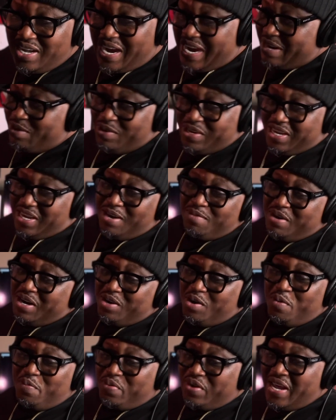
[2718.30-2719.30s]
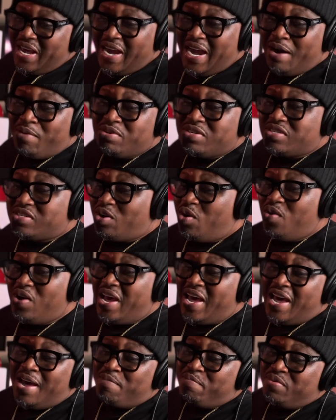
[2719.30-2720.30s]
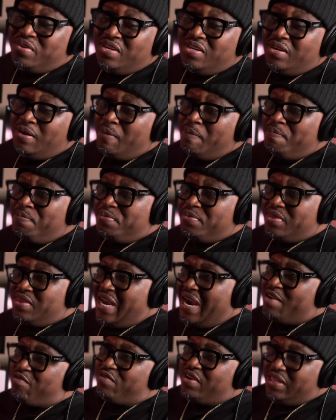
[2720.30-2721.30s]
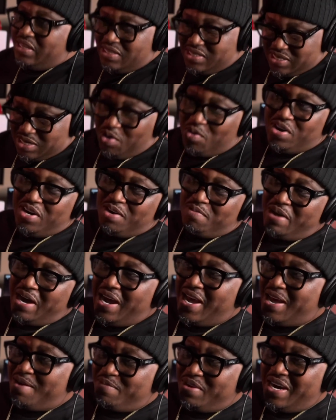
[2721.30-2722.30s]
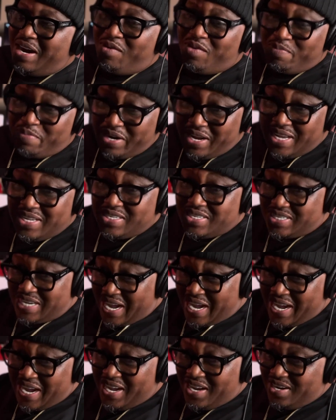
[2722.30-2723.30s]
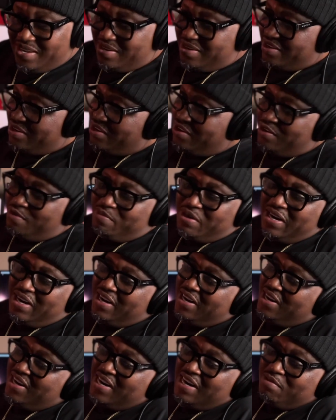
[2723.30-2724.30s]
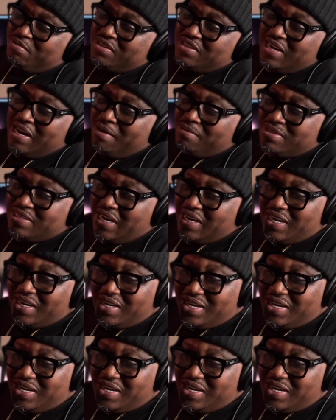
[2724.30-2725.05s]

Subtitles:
I don't care about no plaque. I was so happy. Not really showing them how happy I was, but inside, oh my God, I was like a